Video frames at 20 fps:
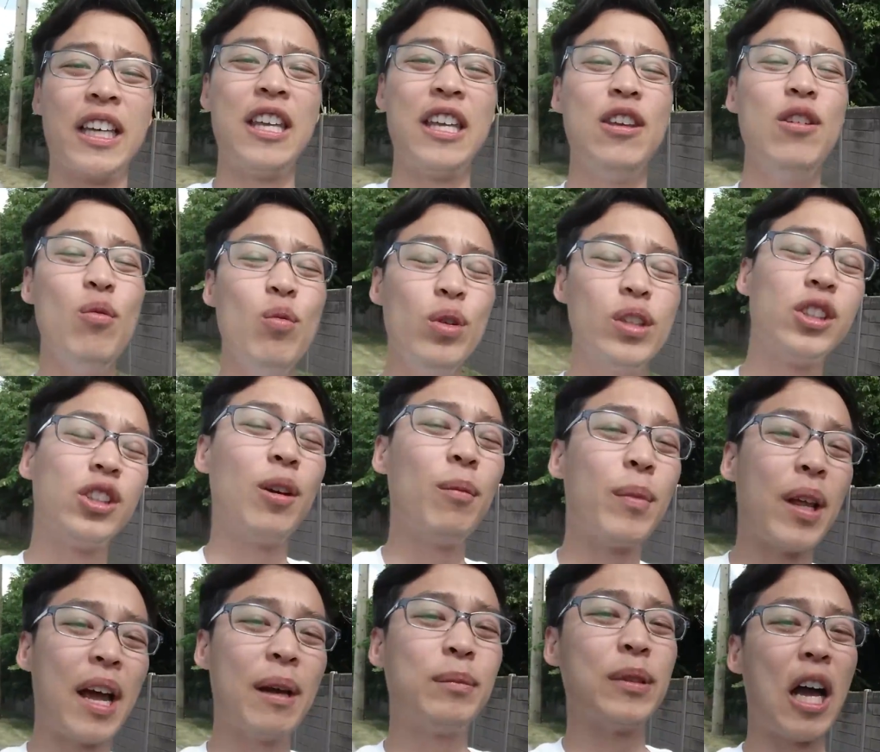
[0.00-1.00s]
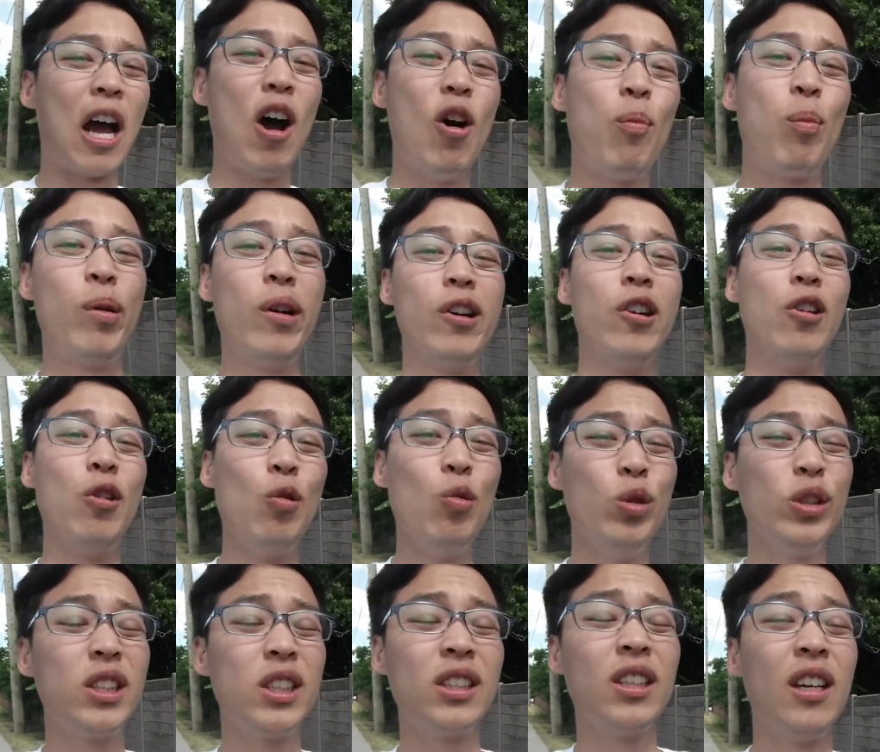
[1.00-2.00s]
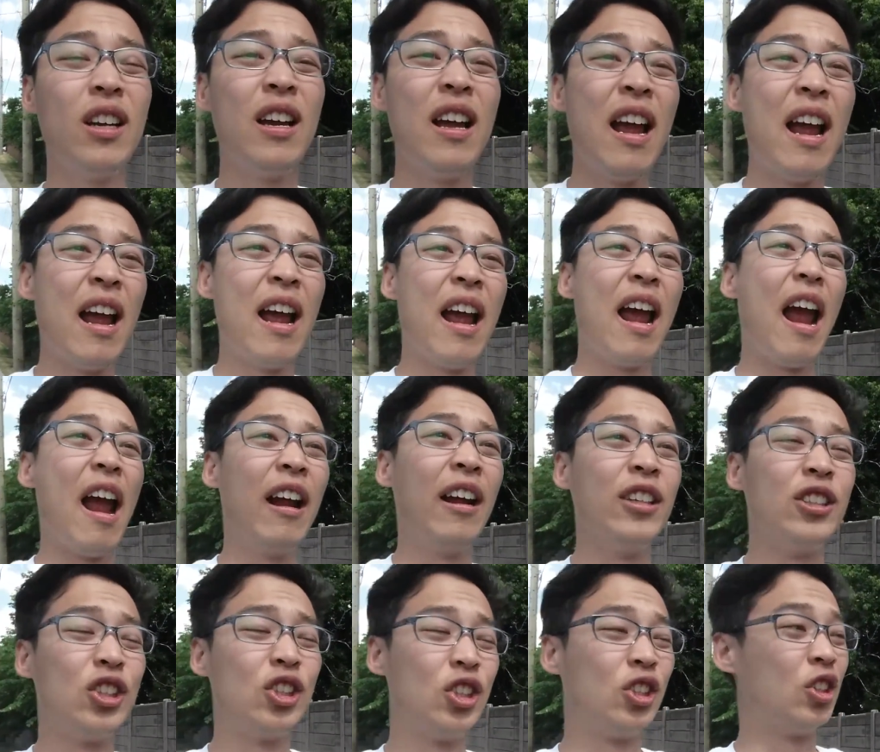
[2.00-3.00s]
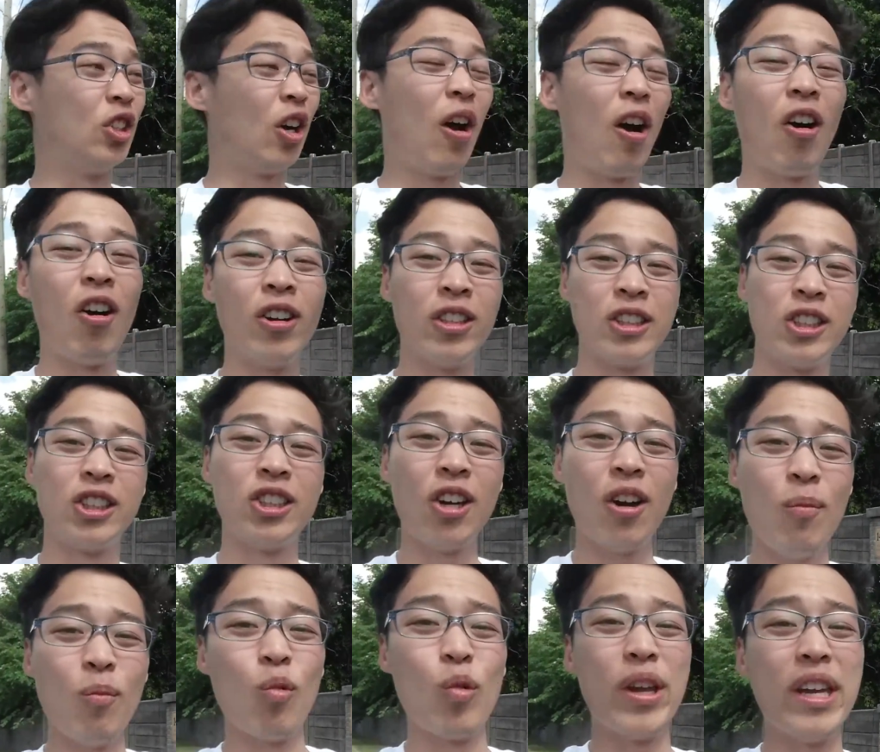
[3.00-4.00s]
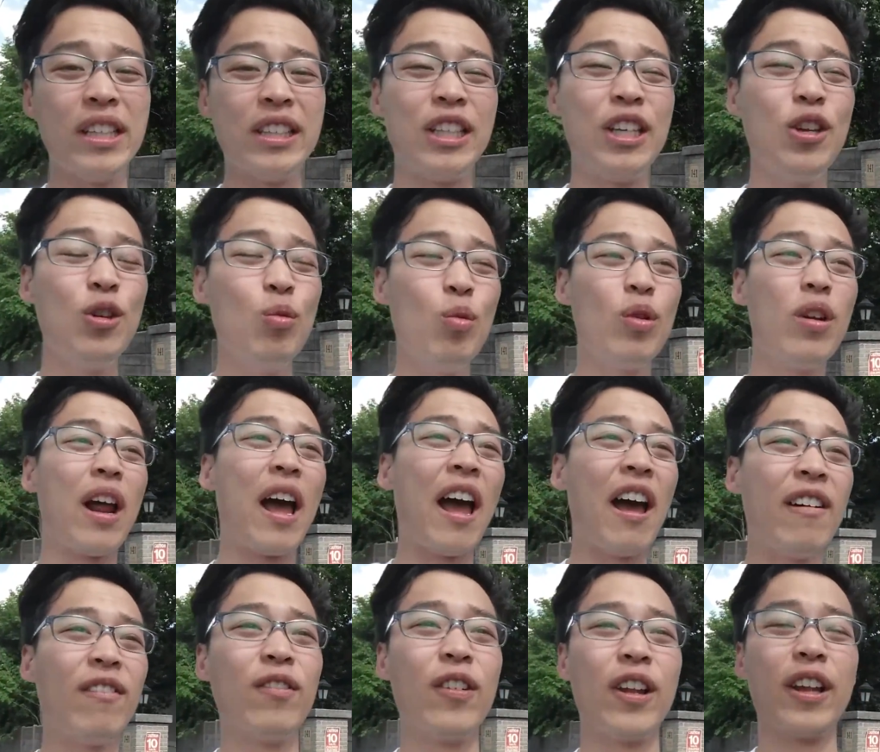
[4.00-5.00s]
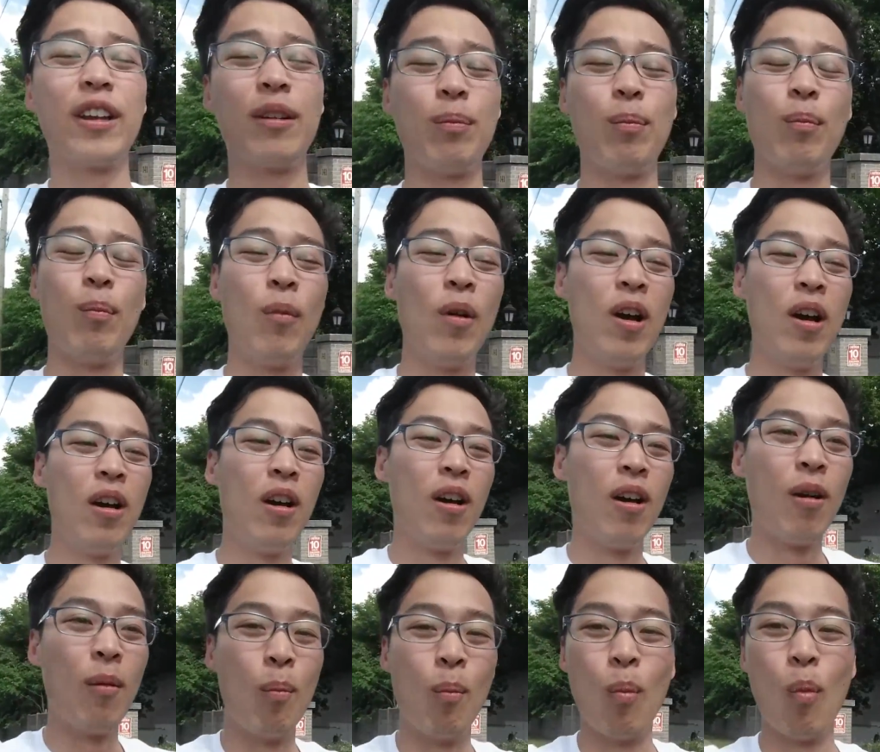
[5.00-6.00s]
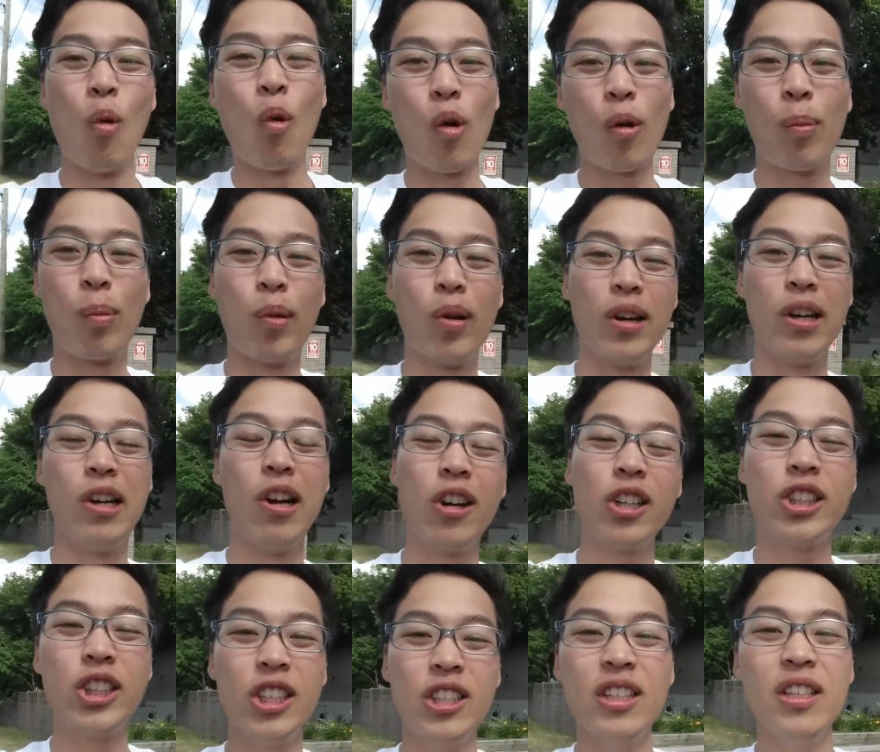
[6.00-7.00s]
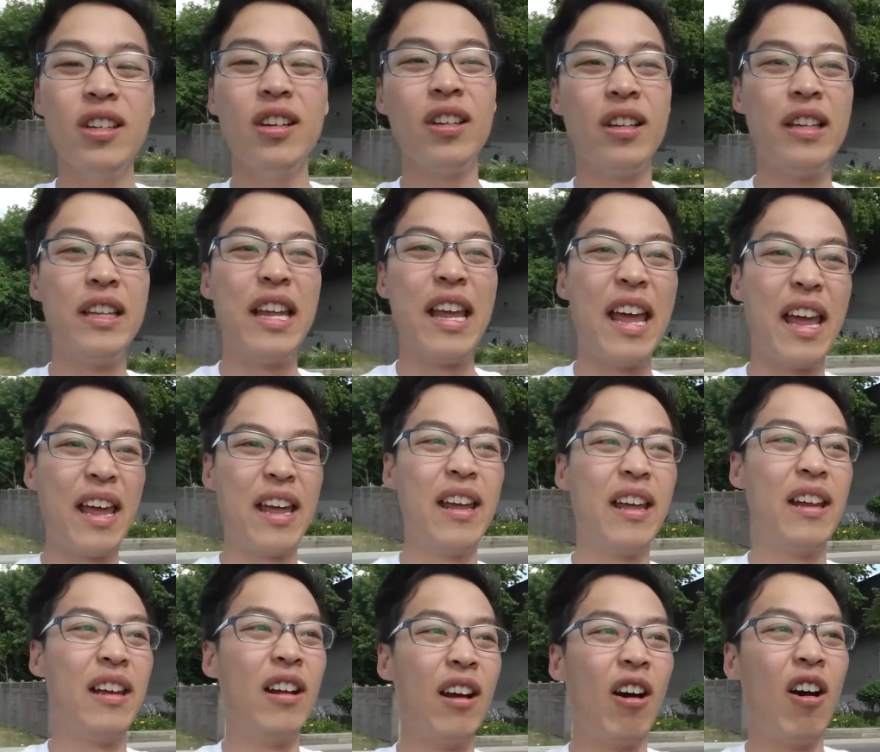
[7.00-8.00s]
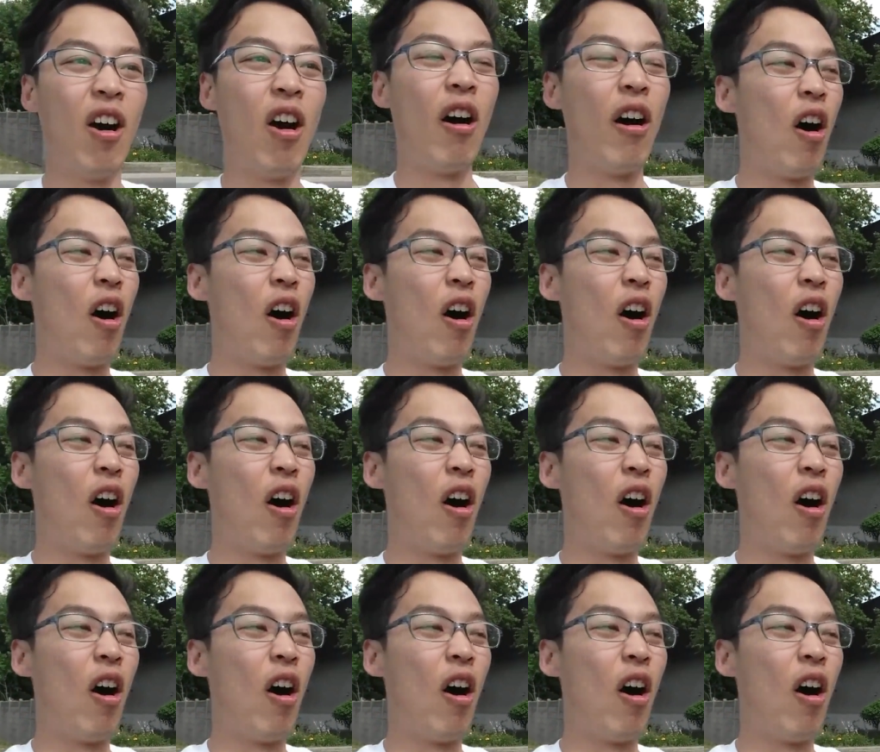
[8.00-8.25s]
Like, he would sometimes outproduce. So on some weeks he would have like more production than